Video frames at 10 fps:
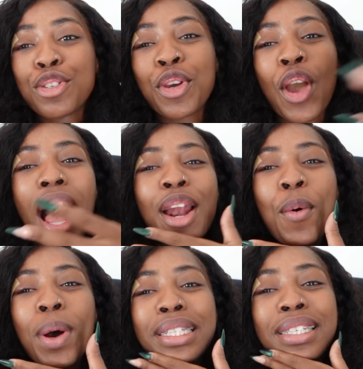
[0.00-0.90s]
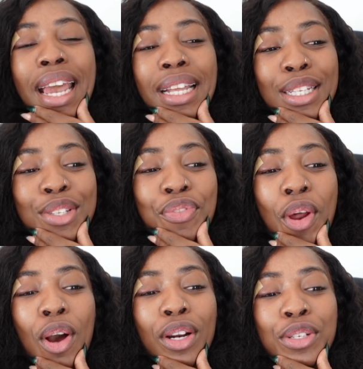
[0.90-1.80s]
So yeah, I don't want to end this
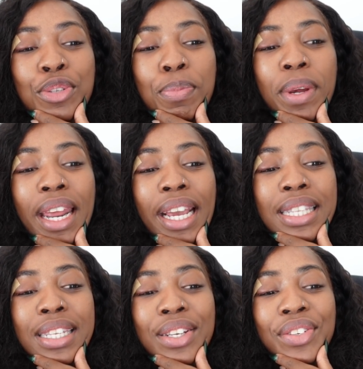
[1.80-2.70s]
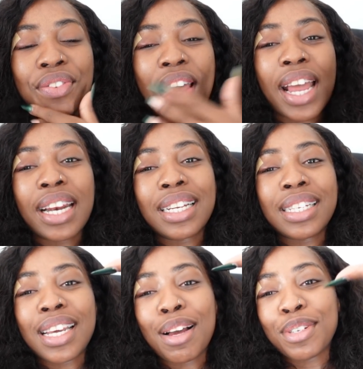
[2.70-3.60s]
vlog on a super negative and
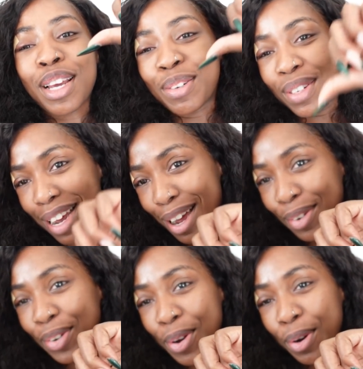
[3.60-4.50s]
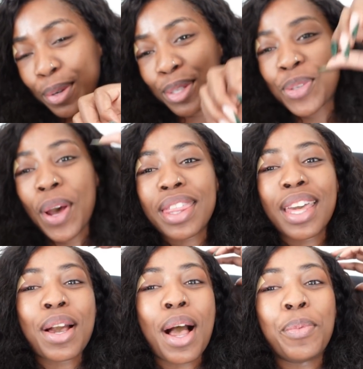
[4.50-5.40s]
down note. So I
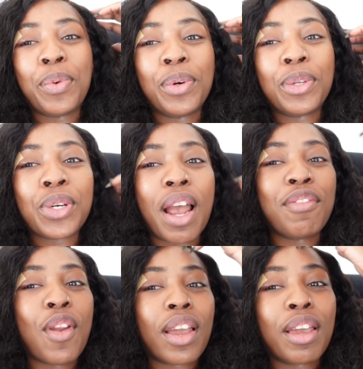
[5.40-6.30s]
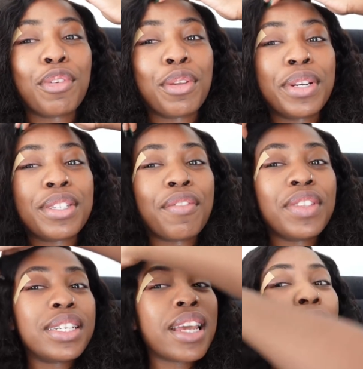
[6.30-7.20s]
think I will try vlogging for the rest of
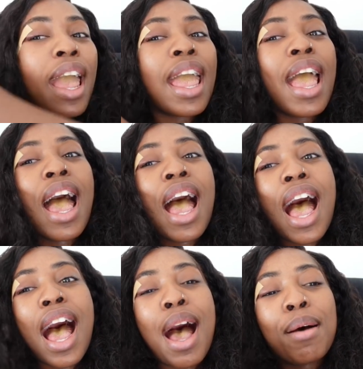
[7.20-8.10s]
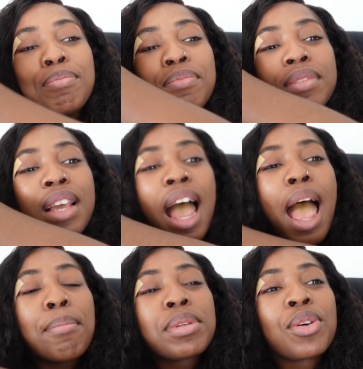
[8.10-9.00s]
the day. I
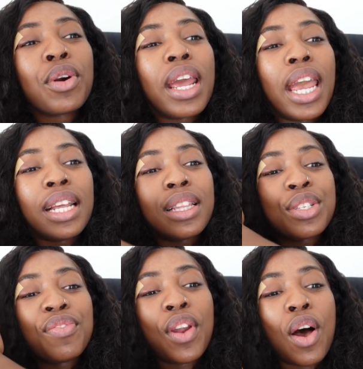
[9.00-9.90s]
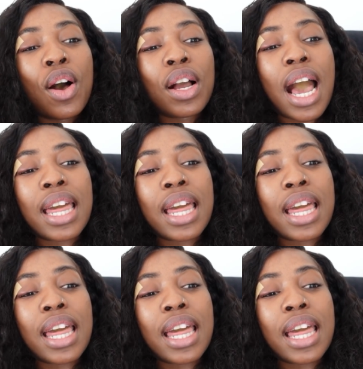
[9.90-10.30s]
am still gonna edit this vlog.